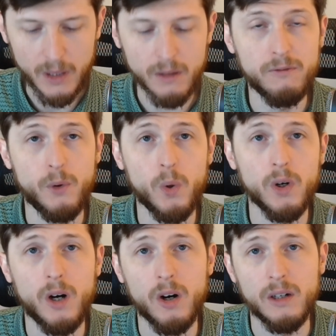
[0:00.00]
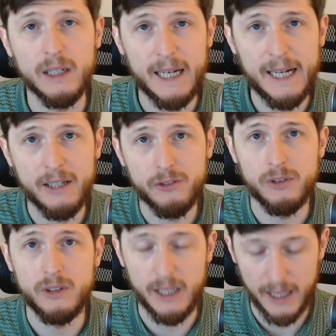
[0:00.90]
For our
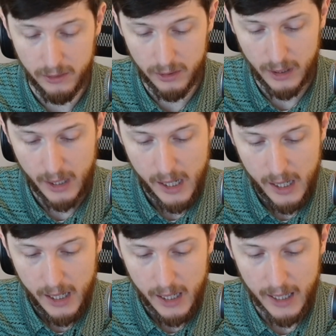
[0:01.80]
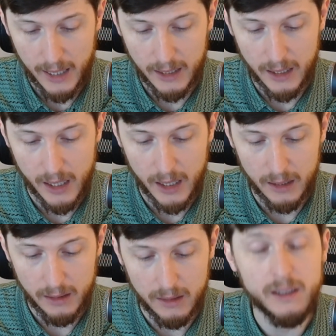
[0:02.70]
last test, I
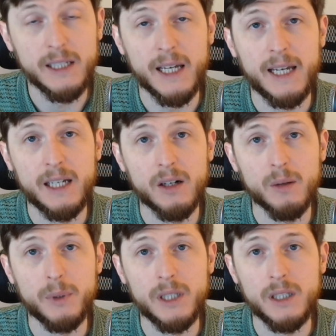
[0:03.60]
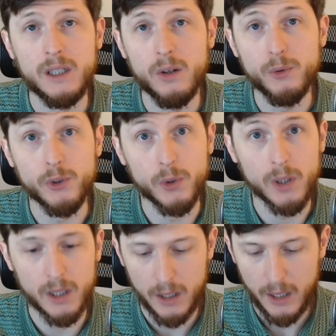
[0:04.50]
got the ARP Ultra
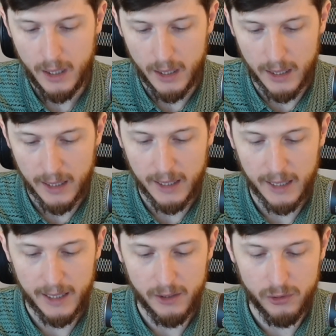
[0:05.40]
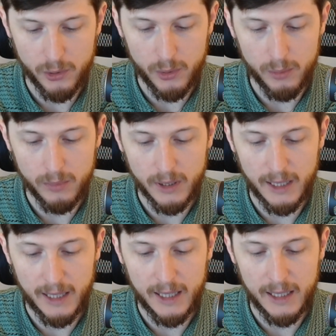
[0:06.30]
Torque. I assumed
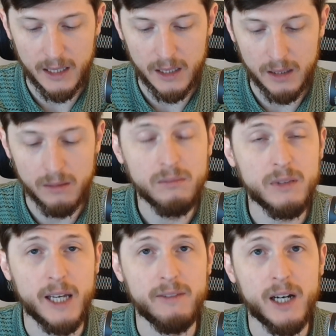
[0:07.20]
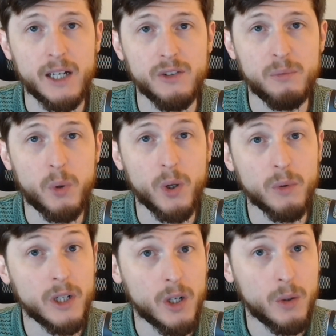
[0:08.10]
a K value of
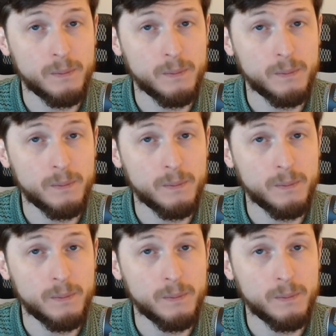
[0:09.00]
0.10.